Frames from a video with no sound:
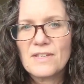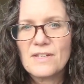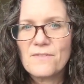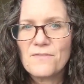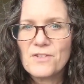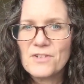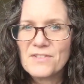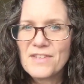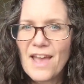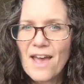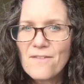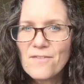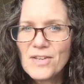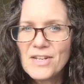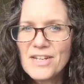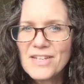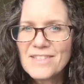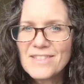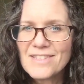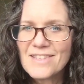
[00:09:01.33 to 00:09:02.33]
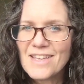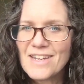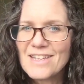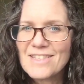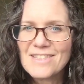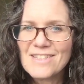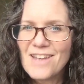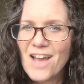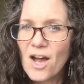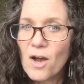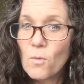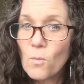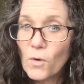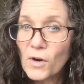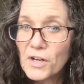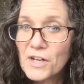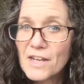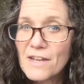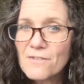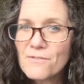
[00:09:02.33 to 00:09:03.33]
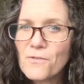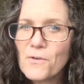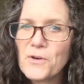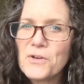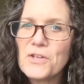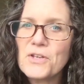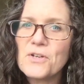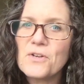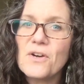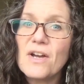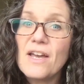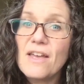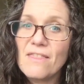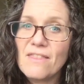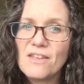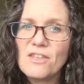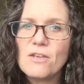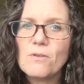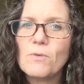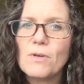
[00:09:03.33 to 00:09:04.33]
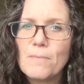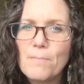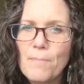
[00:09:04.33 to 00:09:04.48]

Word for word: And if there's evidence that it's not working for you, then you would